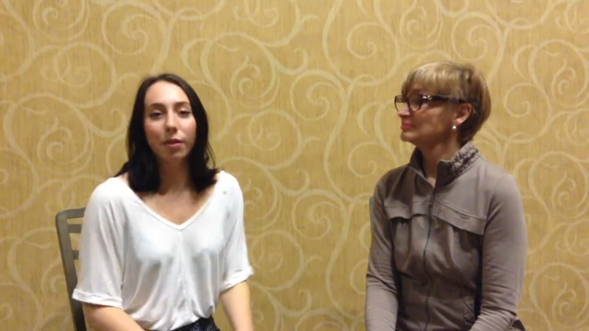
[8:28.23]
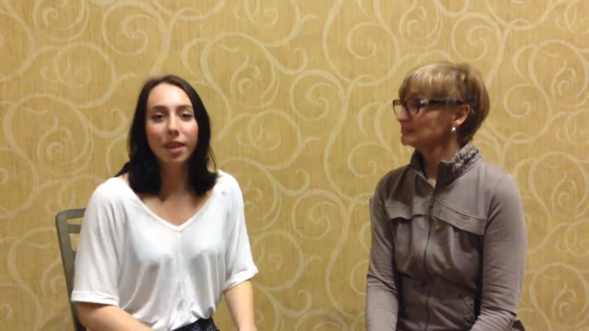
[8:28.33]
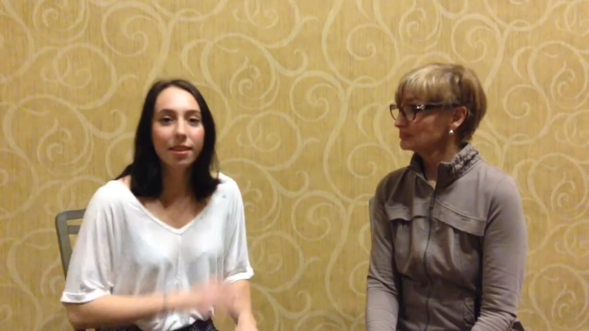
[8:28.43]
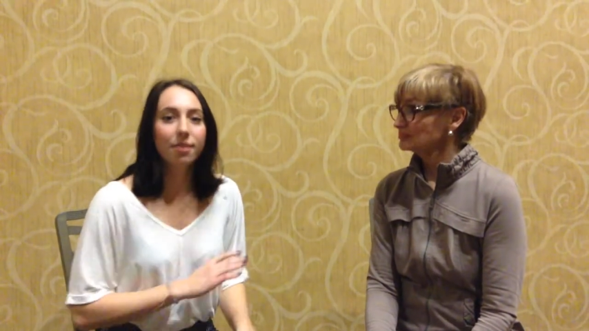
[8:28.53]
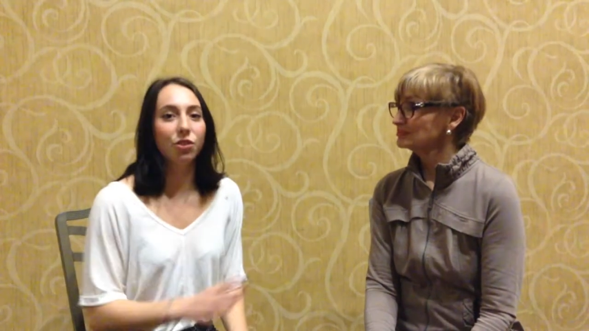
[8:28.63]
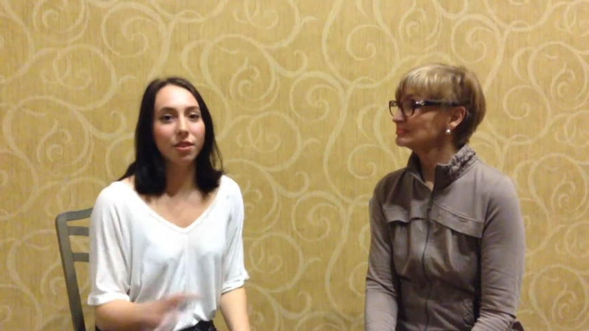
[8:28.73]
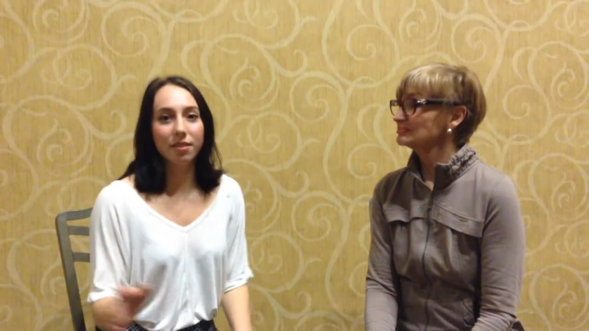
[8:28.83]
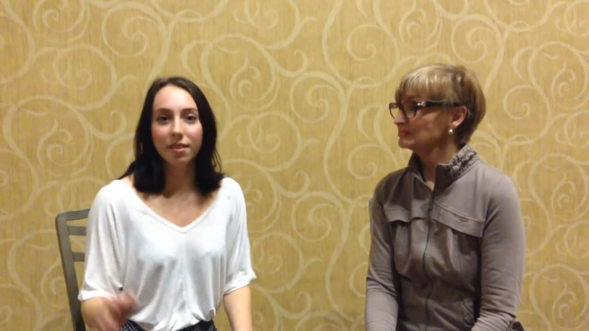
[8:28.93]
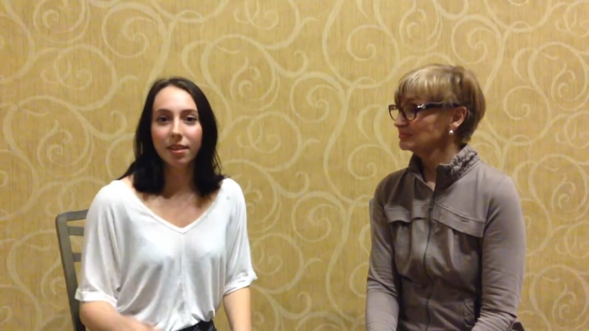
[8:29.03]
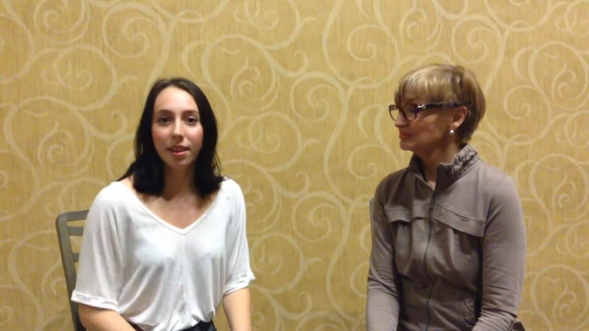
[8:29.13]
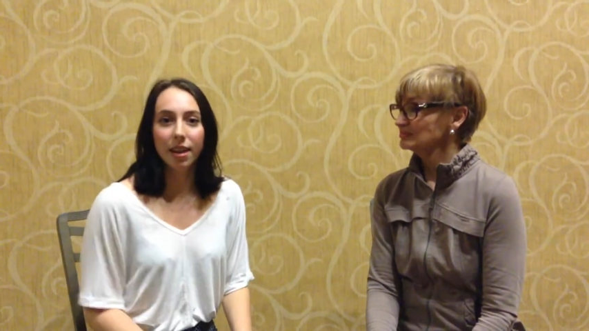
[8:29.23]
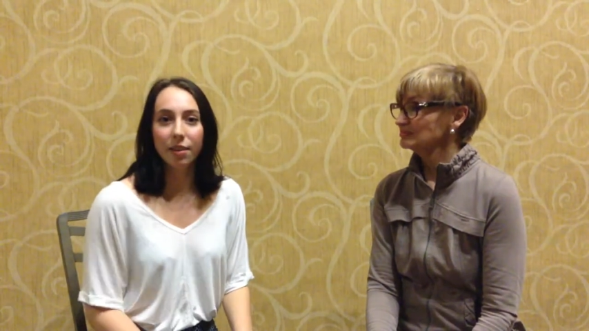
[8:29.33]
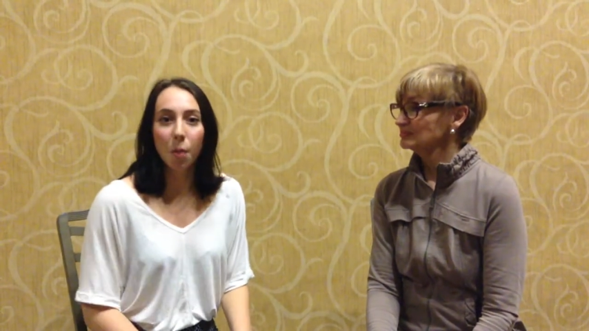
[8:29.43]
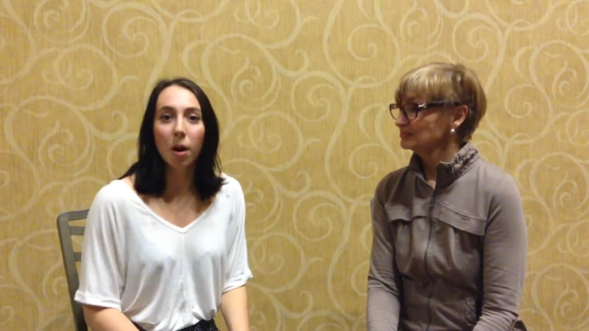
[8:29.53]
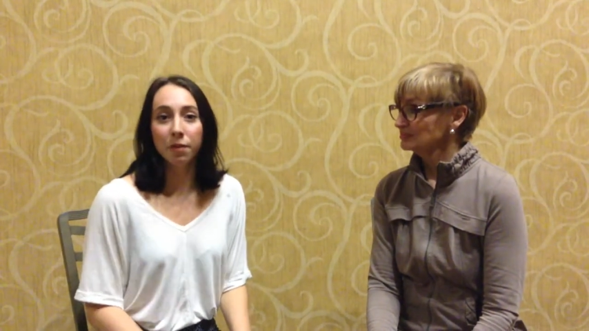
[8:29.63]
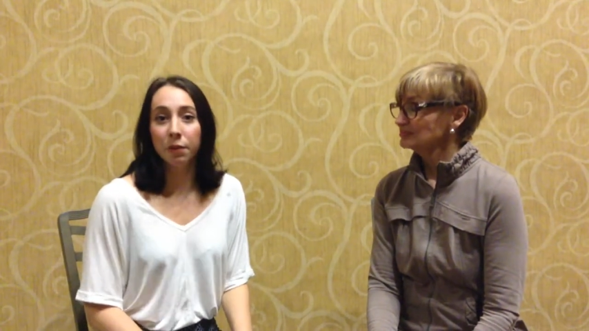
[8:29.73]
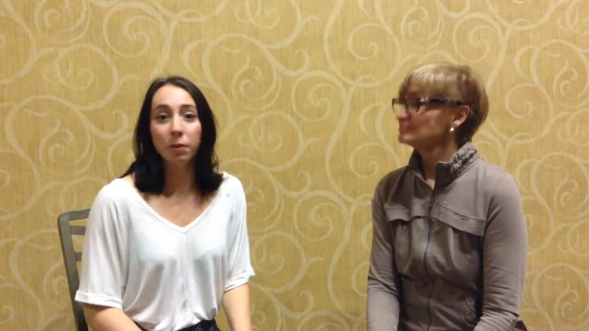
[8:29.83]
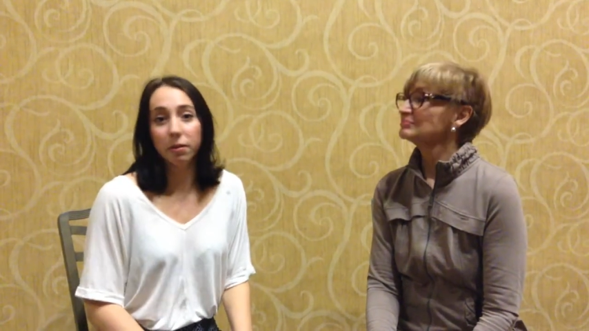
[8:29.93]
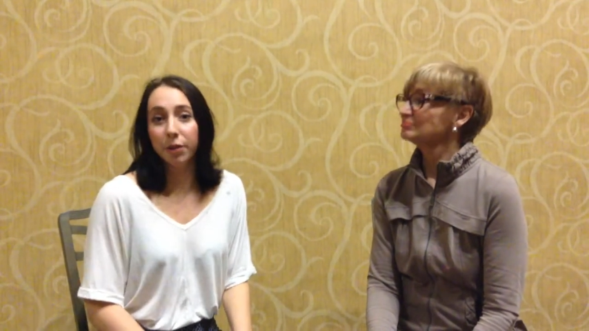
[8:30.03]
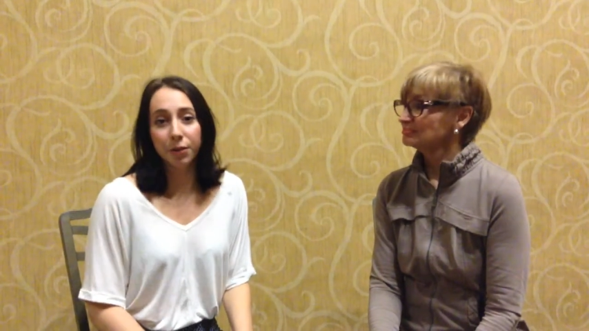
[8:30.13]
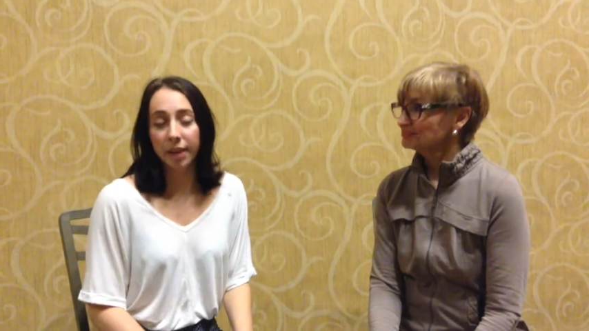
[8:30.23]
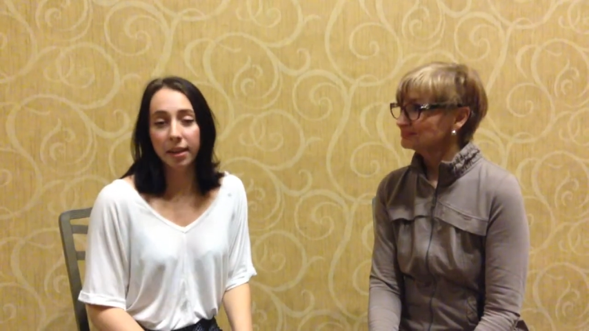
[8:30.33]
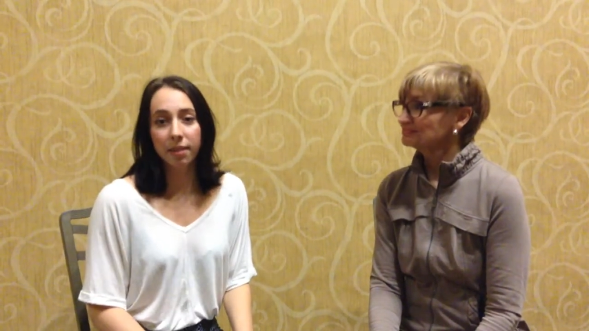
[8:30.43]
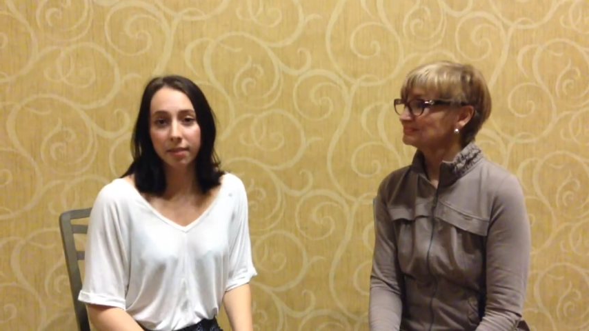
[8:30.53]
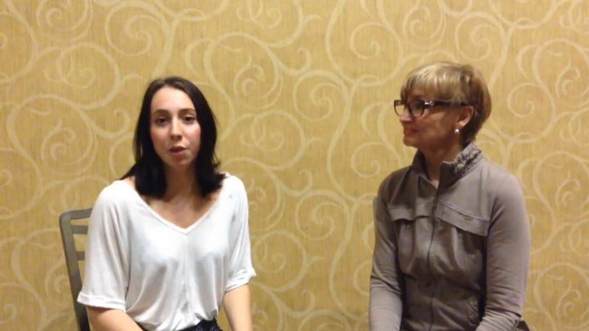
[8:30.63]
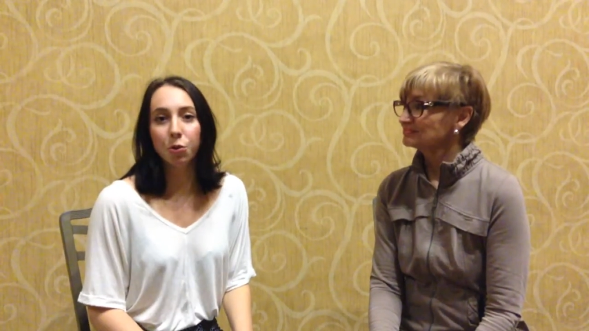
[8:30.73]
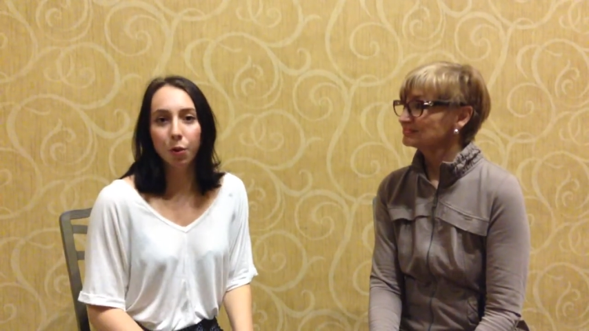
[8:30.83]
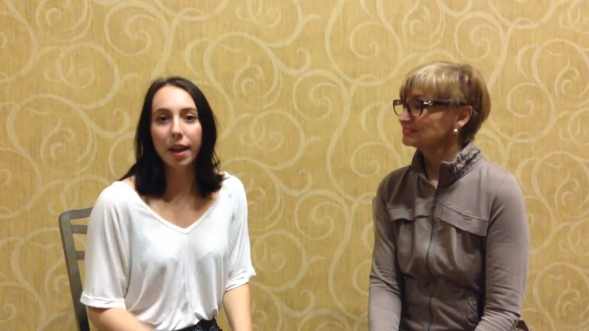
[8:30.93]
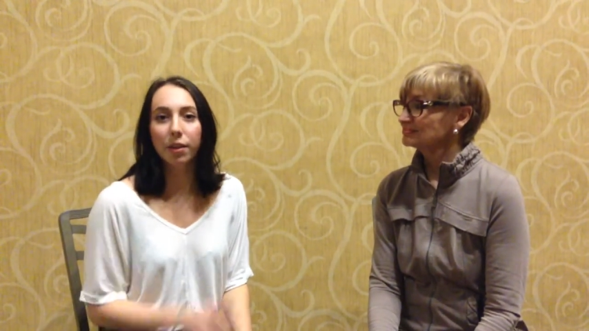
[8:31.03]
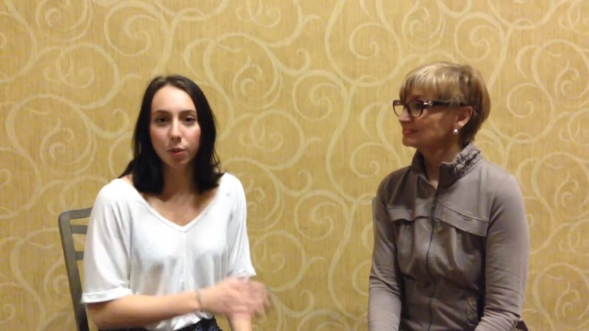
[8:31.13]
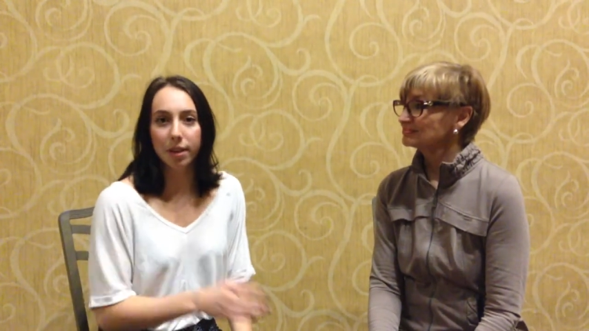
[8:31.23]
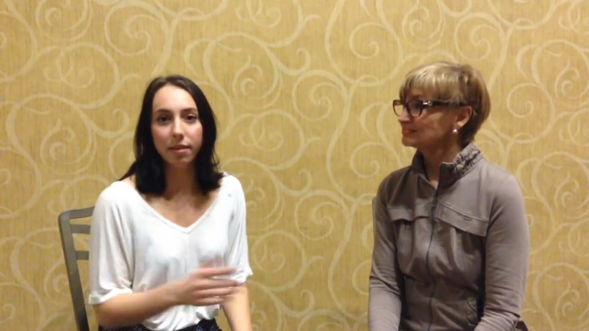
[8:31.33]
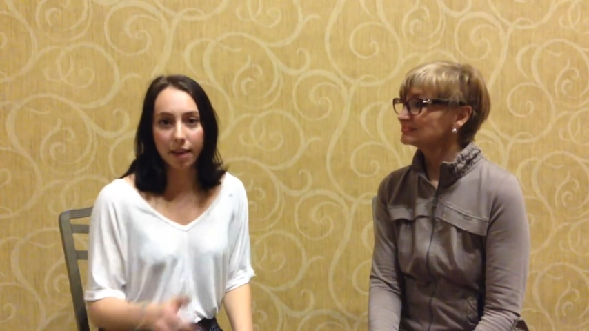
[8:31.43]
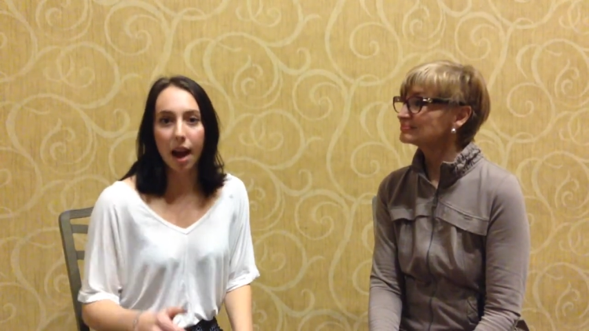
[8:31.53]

Speaker 1: Then it's just, it's part of your daily schedule, and that's what needs to